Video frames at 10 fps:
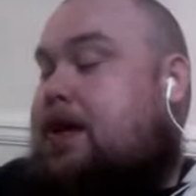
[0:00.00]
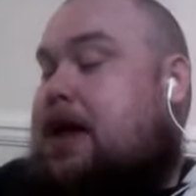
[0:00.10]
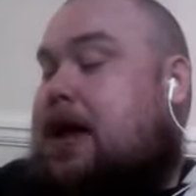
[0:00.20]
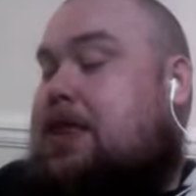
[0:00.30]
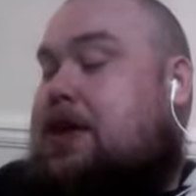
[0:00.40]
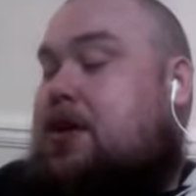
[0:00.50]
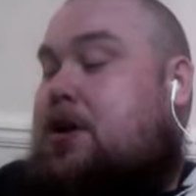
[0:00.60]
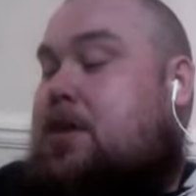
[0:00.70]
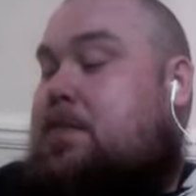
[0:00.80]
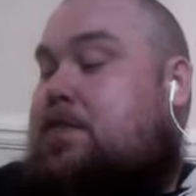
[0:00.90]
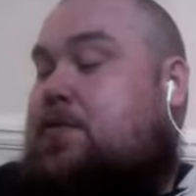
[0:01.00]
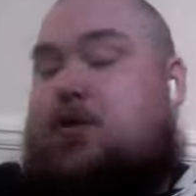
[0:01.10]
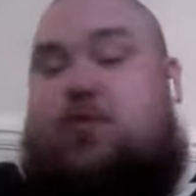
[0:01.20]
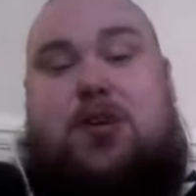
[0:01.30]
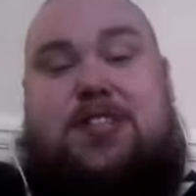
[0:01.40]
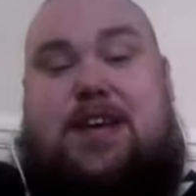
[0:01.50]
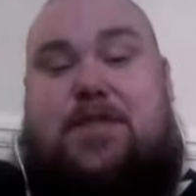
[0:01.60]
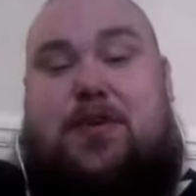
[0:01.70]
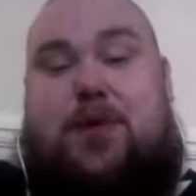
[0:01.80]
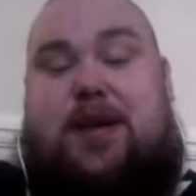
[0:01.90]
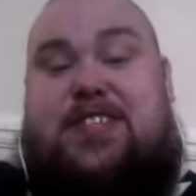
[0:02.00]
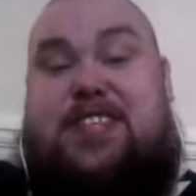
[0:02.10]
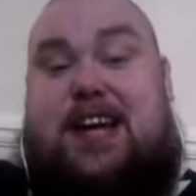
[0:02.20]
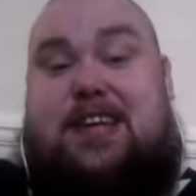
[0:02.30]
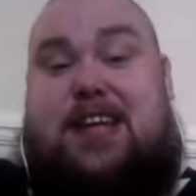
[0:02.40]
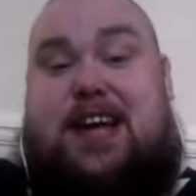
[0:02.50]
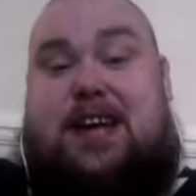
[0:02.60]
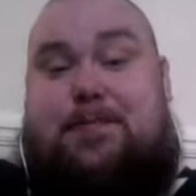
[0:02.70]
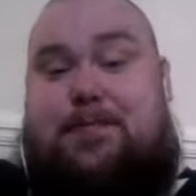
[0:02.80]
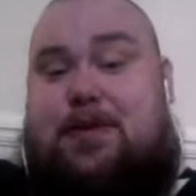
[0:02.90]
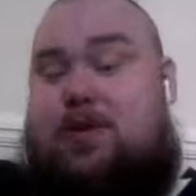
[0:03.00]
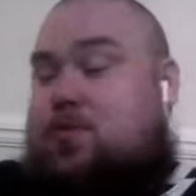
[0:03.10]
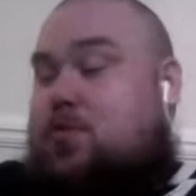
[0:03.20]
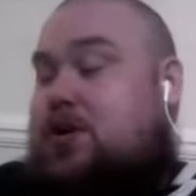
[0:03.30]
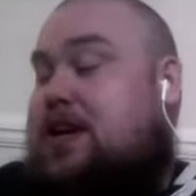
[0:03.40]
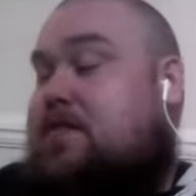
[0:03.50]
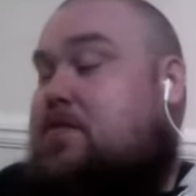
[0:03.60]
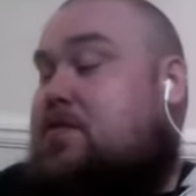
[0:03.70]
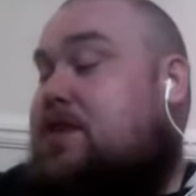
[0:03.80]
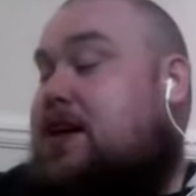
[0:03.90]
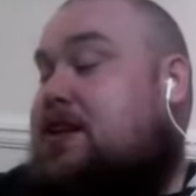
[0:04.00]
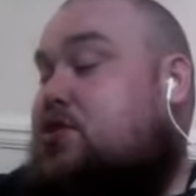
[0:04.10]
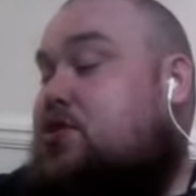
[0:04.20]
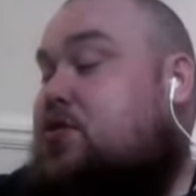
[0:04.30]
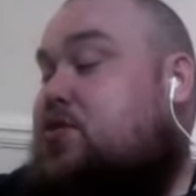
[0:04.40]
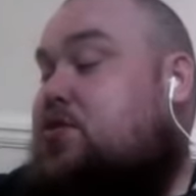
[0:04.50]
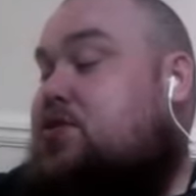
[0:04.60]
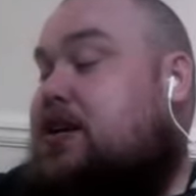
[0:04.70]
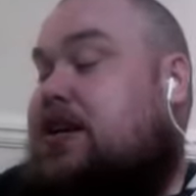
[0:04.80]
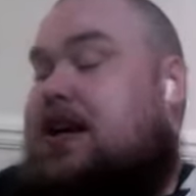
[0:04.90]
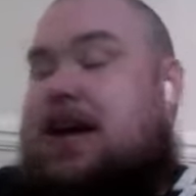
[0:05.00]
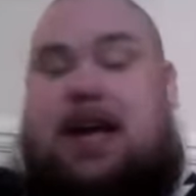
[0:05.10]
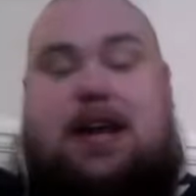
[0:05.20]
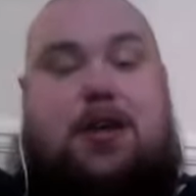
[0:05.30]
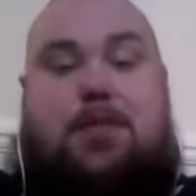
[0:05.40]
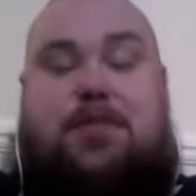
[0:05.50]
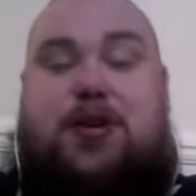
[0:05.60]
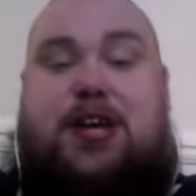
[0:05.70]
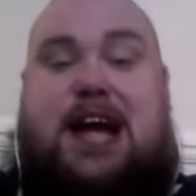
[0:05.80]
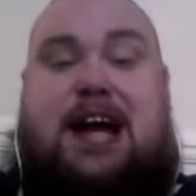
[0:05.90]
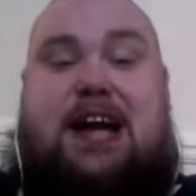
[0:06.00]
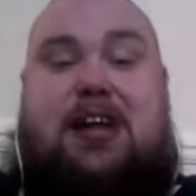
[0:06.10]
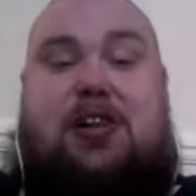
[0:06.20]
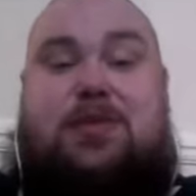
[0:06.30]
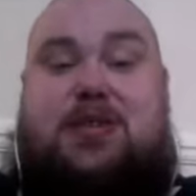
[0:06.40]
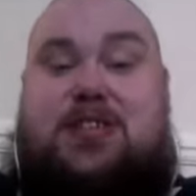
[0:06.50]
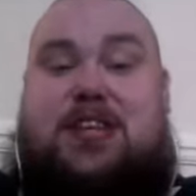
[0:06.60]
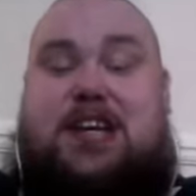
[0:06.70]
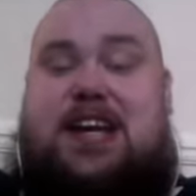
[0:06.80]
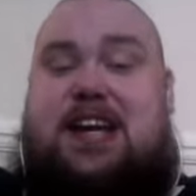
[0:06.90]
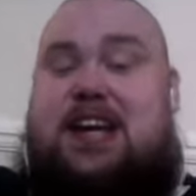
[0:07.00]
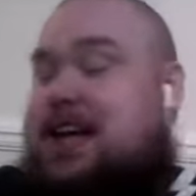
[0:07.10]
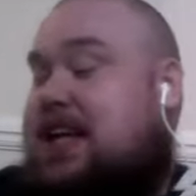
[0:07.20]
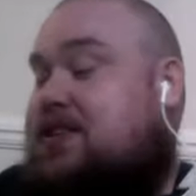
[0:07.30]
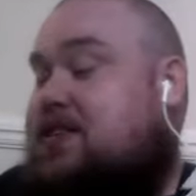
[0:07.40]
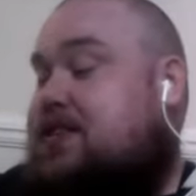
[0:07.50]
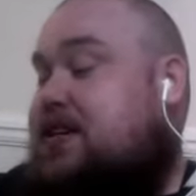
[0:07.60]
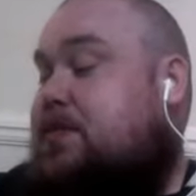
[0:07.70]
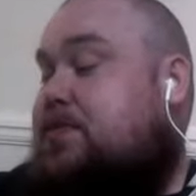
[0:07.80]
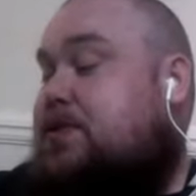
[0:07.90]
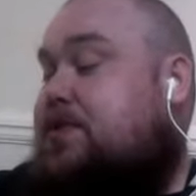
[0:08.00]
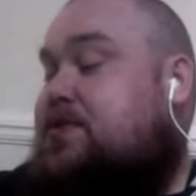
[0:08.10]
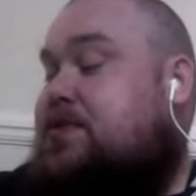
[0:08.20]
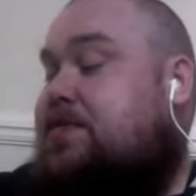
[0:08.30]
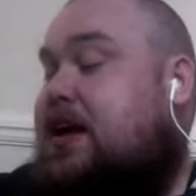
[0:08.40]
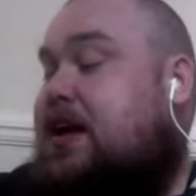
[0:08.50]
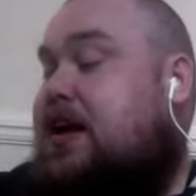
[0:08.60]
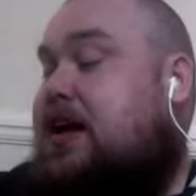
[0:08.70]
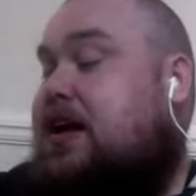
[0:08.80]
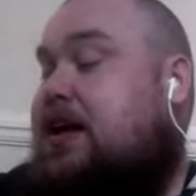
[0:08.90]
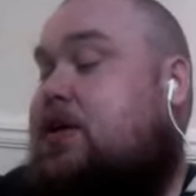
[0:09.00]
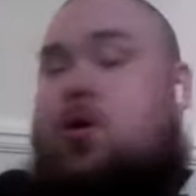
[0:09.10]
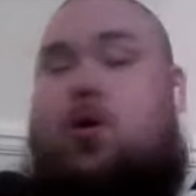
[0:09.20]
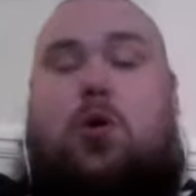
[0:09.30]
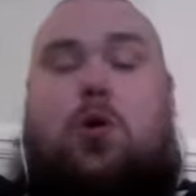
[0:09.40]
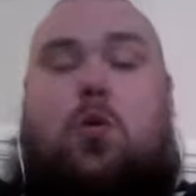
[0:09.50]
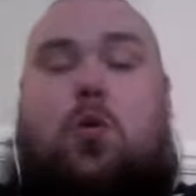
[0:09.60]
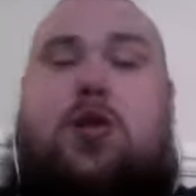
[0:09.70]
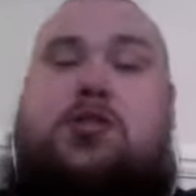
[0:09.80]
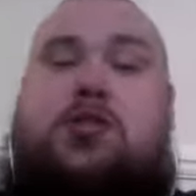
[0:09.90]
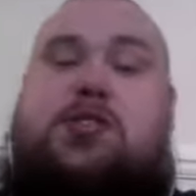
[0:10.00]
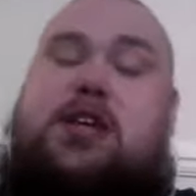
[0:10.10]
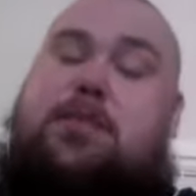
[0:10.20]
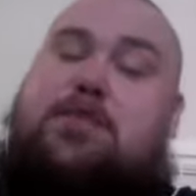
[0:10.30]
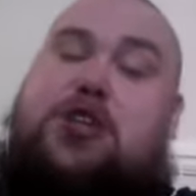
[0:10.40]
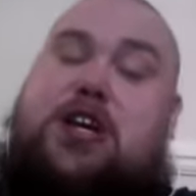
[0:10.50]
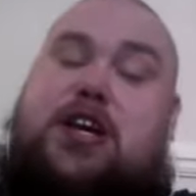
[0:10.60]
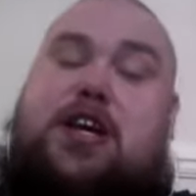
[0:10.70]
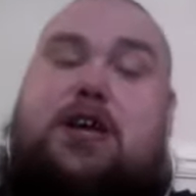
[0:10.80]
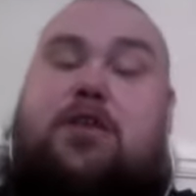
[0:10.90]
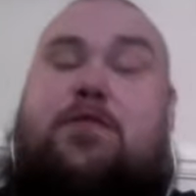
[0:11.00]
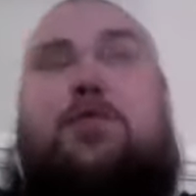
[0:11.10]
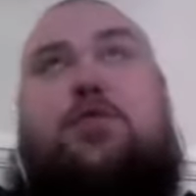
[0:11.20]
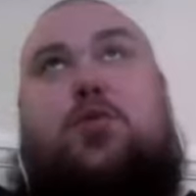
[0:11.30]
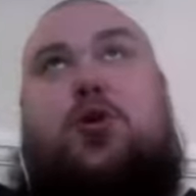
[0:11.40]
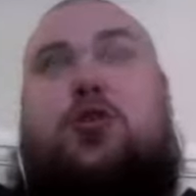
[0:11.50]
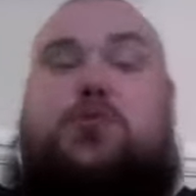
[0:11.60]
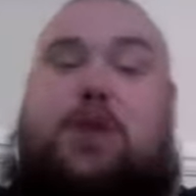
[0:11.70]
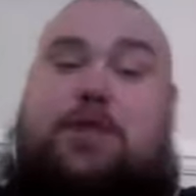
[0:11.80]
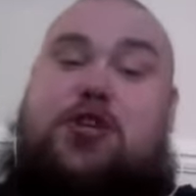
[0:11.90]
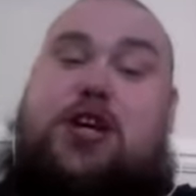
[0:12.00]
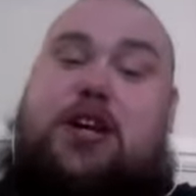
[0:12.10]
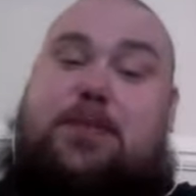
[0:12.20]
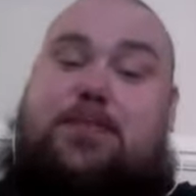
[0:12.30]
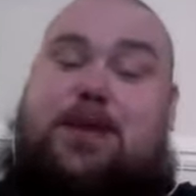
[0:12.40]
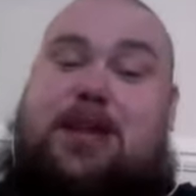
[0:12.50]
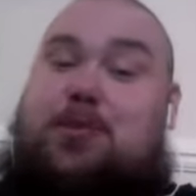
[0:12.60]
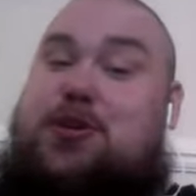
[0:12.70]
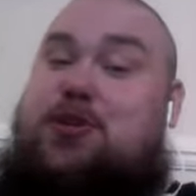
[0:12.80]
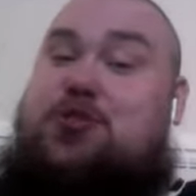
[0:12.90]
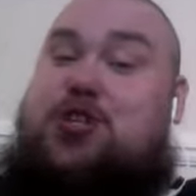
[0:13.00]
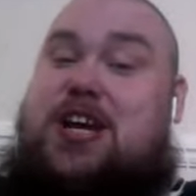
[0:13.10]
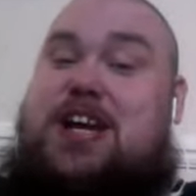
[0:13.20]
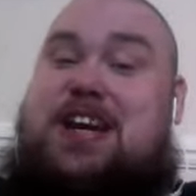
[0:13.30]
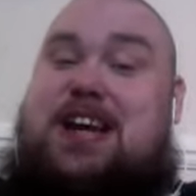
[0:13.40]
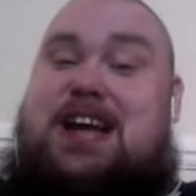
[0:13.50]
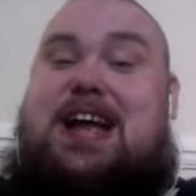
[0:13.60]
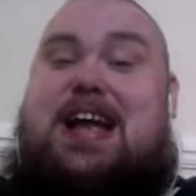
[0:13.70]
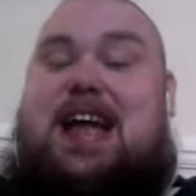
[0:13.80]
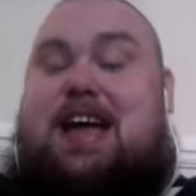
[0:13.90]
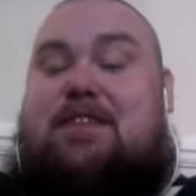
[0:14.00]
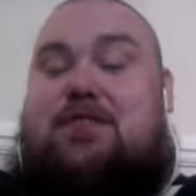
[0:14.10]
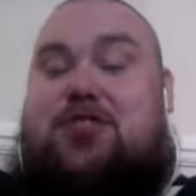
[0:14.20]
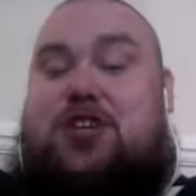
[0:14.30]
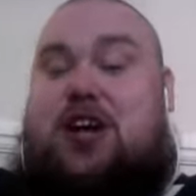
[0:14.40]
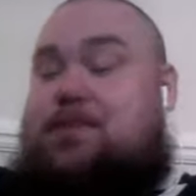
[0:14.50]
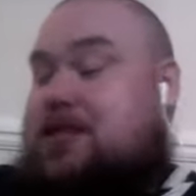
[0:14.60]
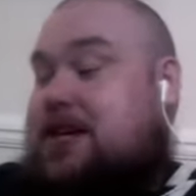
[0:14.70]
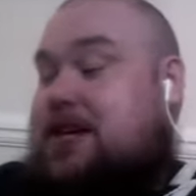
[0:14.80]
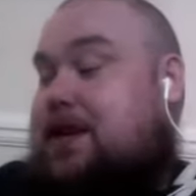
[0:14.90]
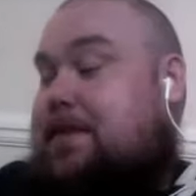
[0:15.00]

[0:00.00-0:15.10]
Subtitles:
And then above the word whatever, we have a C add 9. Whatever I choose. And then above the word I'll is the D. I'll sing the blues if I want. And above G, above want, we have G. And then we do G, F sharp, D.